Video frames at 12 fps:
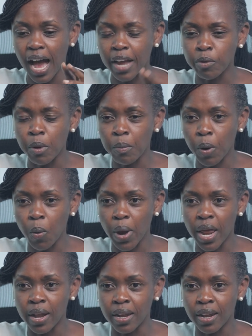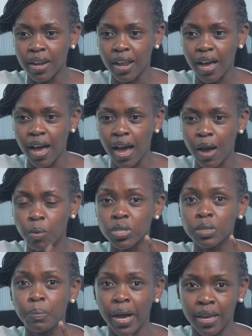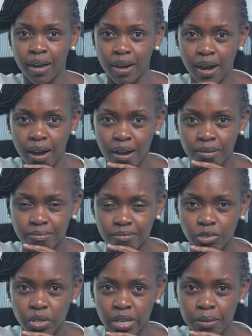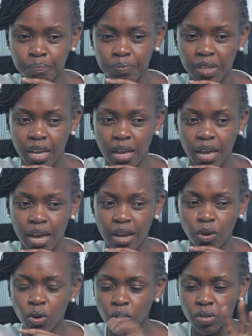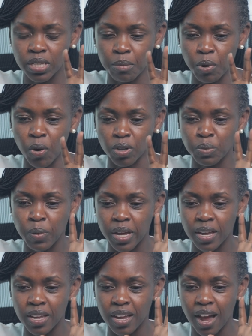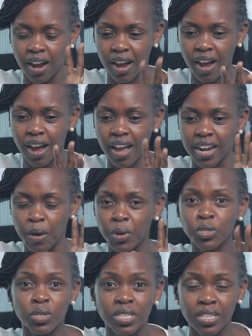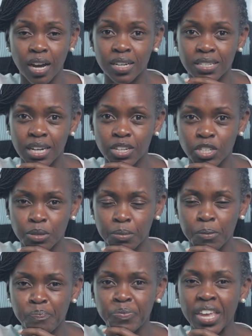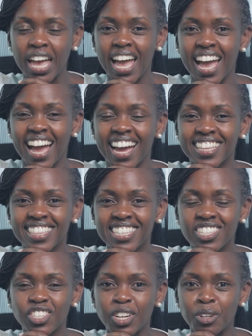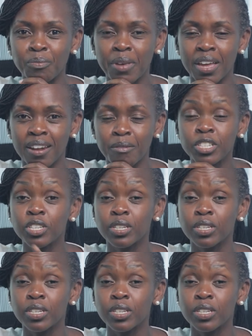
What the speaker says: I remember when I was buying a car, okay? Long time ago, I was buying a car and I went to this car dealership. And this gentleman